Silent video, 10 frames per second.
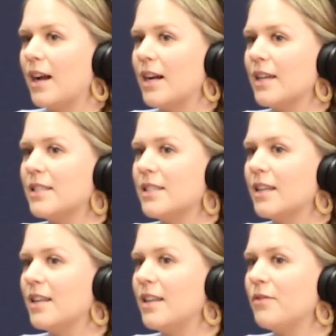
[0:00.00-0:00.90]
I
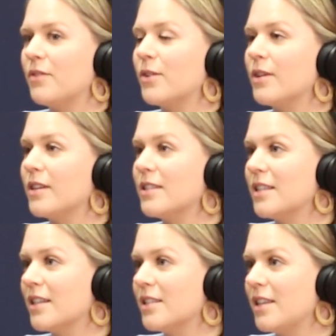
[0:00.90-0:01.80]
studied for
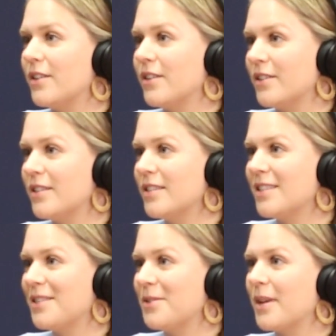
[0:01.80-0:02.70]
6 years
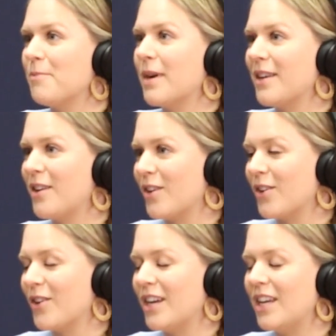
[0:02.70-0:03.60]
to get my
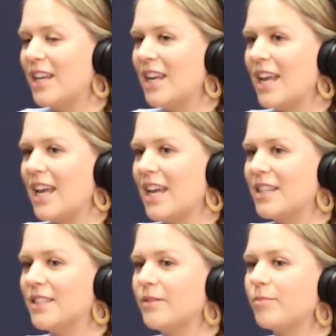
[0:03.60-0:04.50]
doctorate,
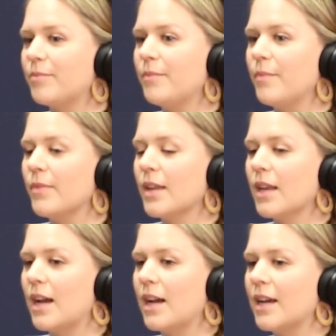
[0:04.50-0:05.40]
and
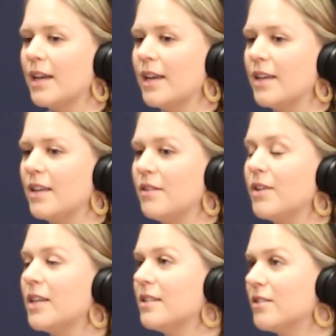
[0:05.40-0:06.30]
I
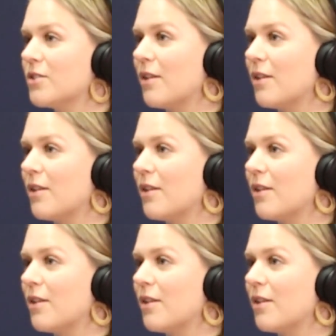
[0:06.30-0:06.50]
even